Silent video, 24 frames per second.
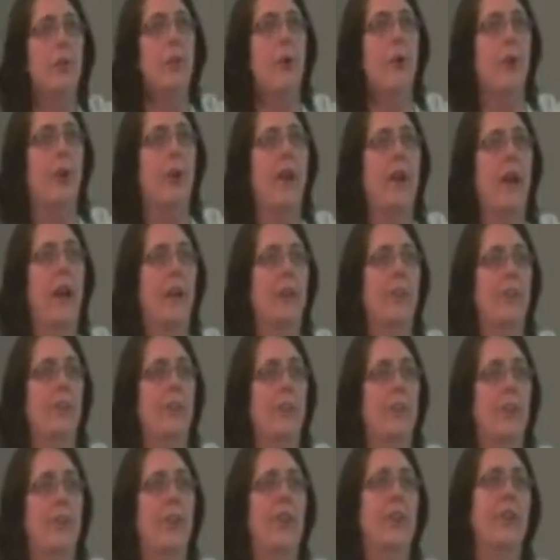working at
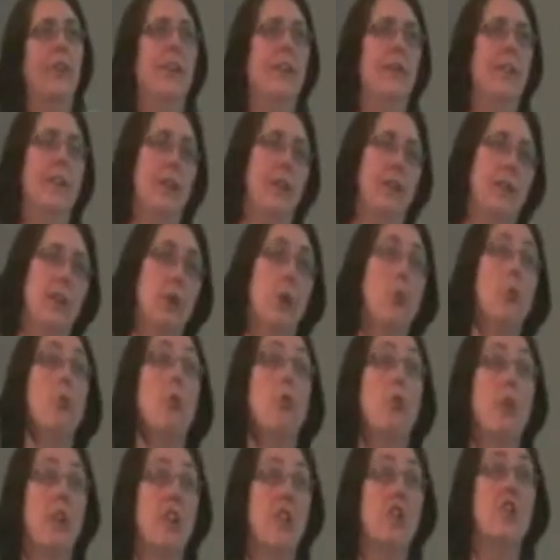the
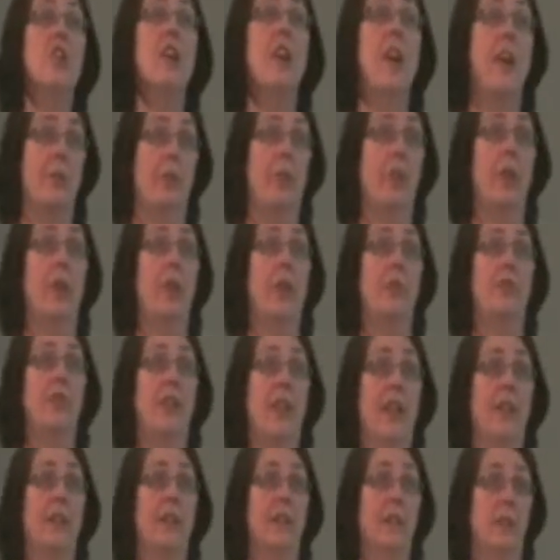operation level of the
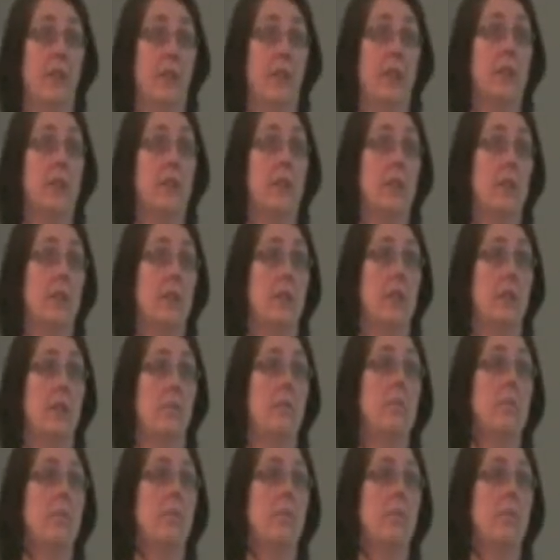activity system.